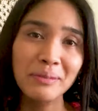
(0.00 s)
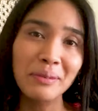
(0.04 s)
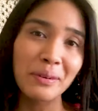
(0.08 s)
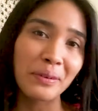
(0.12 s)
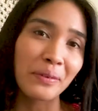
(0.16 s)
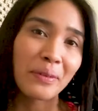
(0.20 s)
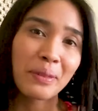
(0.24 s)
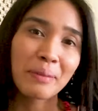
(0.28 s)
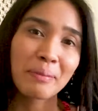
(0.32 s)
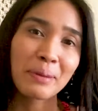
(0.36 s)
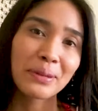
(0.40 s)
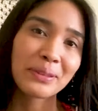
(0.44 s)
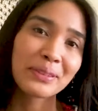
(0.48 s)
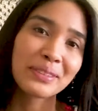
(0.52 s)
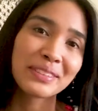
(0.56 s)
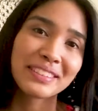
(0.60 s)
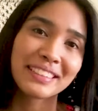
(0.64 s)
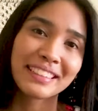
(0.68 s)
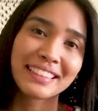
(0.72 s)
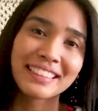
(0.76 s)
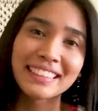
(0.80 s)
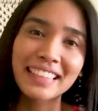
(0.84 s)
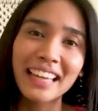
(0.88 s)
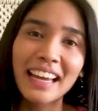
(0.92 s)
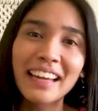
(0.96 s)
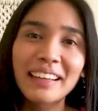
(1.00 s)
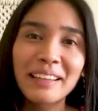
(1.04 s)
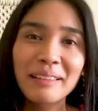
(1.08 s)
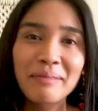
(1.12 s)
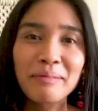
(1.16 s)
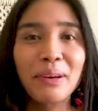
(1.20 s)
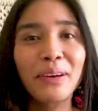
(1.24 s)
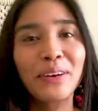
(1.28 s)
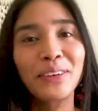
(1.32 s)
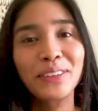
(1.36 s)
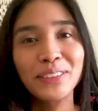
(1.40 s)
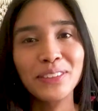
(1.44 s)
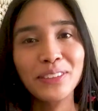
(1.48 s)
one of the most exciting
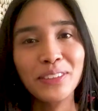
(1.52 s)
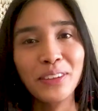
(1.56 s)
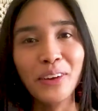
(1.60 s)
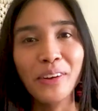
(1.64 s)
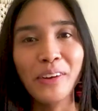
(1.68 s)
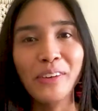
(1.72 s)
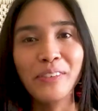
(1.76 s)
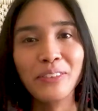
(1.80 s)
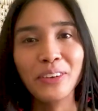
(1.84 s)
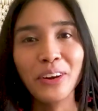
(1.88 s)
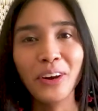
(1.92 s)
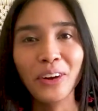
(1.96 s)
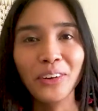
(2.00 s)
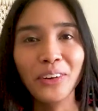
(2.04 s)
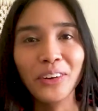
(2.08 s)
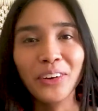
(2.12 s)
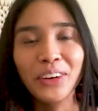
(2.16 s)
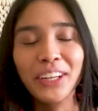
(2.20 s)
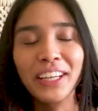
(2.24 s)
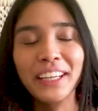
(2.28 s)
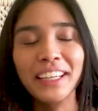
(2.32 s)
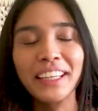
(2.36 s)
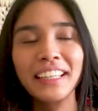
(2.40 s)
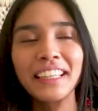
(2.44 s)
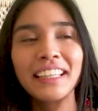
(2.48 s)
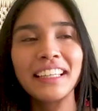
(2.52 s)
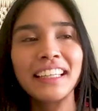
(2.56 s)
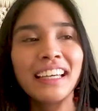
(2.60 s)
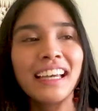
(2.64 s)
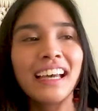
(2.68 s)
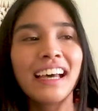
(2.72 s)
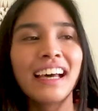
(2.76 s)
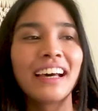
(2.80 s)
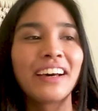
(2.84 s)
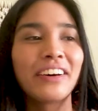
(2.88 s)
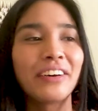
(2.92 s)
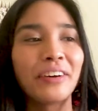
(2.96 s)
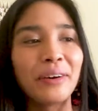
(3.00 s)
parts of gardening.
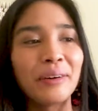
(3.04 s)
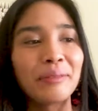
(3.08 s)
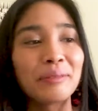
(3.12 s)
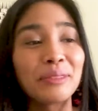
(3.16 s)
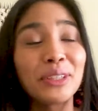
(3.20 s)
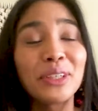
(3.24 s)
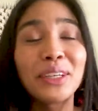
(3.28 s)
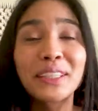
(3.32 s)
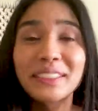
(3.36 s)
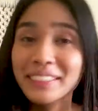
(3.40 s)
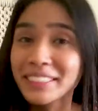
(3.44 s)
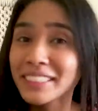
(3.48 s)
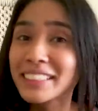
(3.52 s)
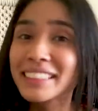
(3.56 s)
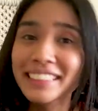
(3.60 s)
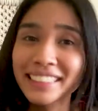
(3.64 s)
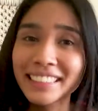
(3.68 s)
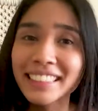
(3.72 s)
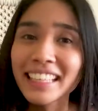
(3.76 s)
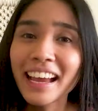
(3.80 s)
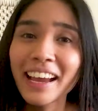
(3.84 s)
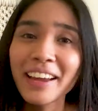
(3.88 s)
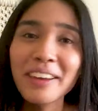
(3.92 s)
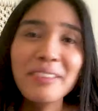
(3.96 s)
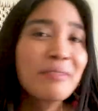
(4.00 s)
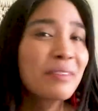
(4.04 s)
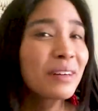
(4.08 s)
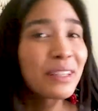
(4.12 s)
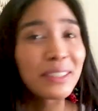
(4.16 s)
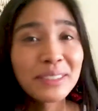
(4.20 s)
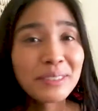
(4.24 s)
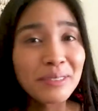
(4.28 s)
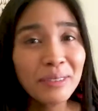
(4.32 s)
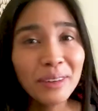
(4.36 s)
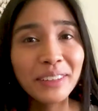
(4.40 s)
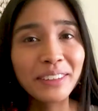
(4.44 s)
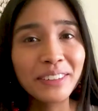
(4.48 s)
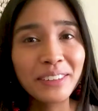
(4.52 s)
You get to decide what you
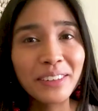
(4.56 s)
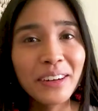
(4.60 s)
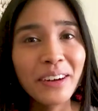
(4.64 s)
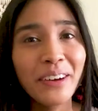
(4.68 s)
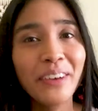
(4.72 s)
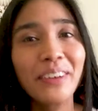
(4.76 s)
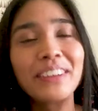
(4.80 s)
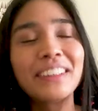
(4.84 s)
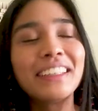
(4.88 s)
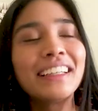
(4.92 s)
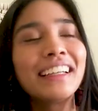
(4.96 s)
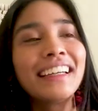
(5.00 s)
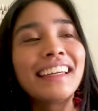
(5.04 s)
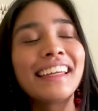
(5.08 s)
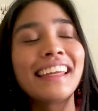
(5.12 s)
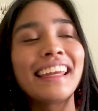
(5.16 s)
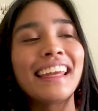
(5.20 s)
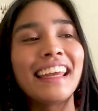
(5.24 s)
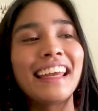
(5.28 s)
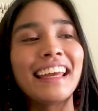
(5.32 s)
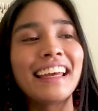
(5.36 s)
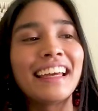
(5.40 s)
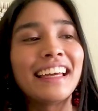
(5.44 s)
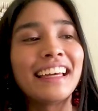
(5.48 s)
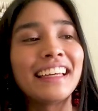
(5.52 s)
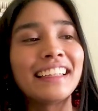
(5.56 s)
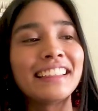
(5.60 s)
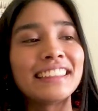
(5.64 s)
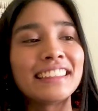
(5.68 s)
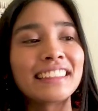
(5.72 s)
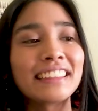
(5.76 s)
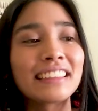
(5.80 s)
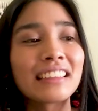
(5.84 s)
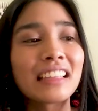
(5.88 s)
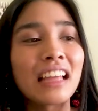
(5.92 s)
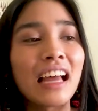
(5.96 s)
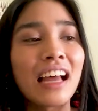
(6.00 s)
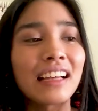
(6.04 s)
want to grow, and
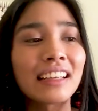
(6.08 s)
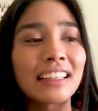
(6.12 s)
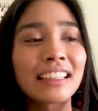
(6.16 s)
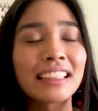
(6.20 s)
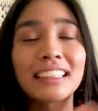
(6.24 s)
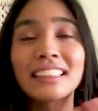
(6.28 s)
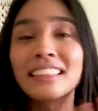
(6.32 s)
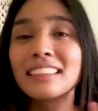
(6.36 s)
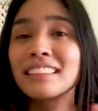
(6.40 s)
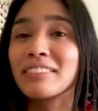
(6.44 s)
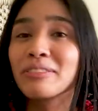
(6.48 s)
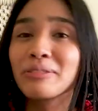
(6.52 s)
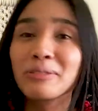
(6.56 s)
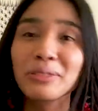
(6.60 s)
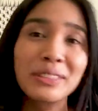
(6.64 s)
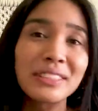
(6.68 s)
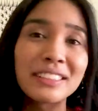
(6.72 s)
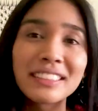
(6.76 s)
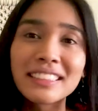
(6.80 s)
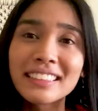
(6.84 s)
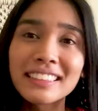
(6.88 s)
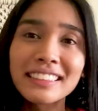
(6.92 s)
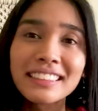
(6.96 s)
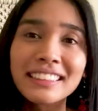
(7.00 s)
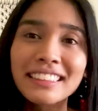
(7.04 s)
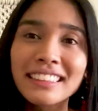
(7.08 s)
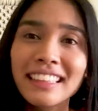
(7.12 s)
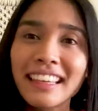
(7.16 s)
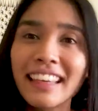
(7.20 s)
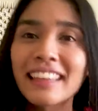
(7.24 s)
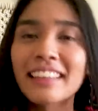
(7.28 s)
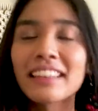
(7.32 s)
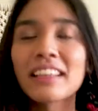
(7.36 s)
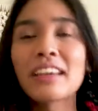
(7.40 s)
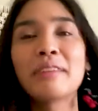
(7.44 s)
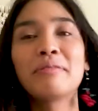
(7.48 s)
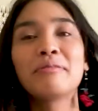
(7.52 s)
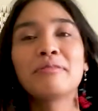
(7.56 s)
that reason can
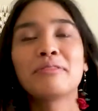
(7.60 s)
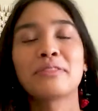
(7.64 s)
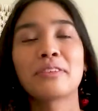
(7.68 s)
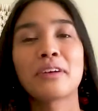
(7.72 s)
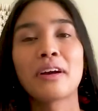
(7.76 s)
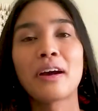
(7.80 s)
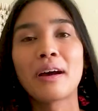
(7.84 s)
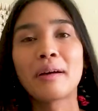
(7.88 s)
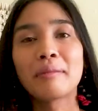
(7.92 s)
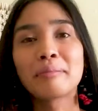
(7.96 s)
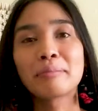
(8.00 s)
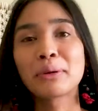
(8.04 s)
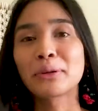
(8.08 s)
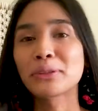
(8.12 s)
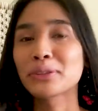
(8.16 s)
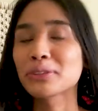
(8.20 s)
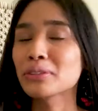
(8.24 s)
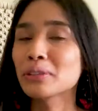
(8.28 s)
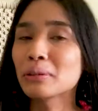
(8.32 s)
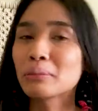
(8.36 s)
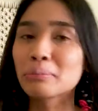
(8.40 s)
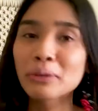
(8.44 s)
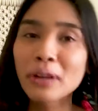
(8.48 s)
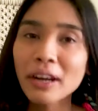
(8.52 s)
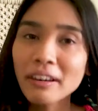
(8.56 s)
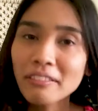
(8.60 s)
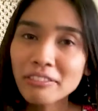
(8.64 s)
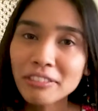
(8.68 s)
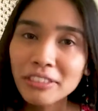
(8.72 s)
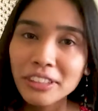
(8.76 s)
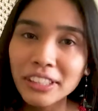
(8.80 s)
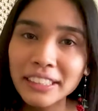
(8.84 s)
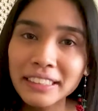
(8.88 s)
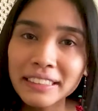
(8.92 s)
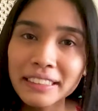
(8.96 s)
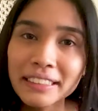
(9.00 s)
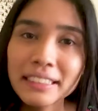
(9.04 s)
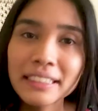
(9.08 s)
come from personal
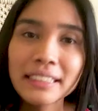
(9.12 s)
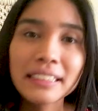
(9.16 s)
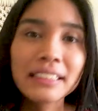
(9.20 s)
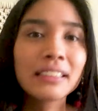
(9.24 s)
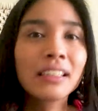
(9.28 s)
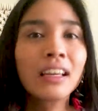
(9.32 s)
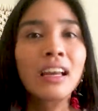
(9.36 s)
preference,